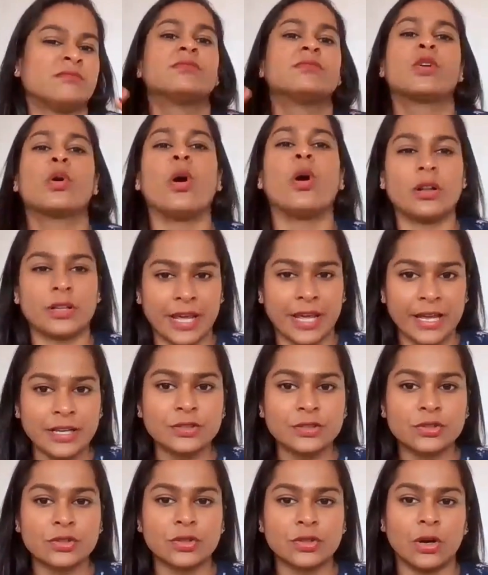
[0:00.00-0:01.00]
called
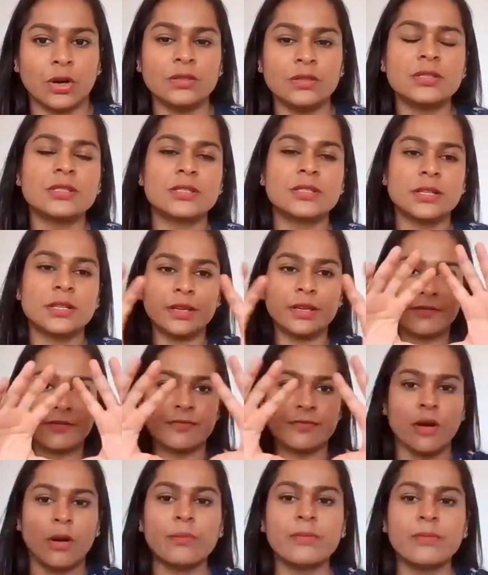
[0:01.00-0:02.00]
introns
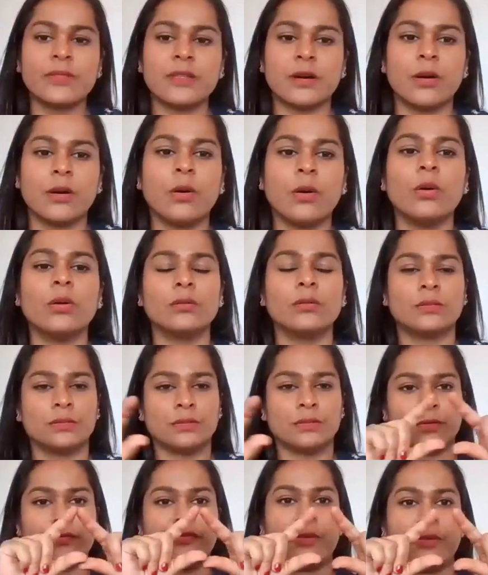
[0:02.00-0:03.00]
from the whole
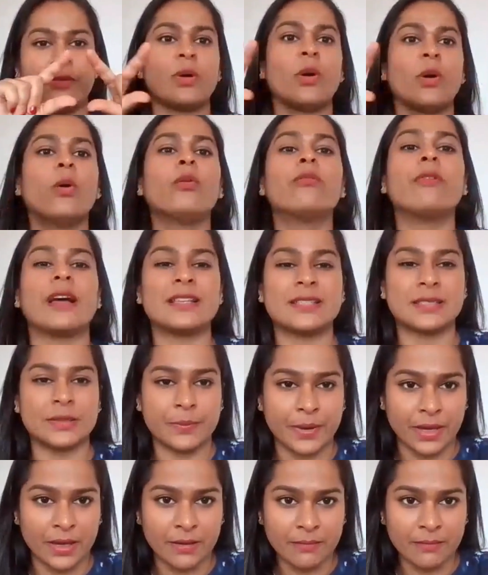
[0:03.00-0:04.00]

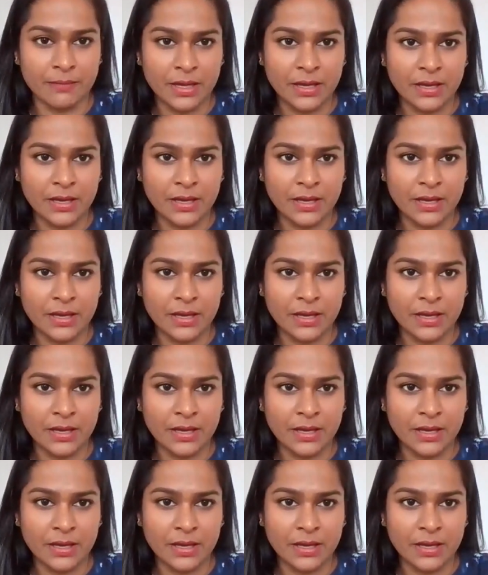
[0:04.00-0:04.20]
recipe,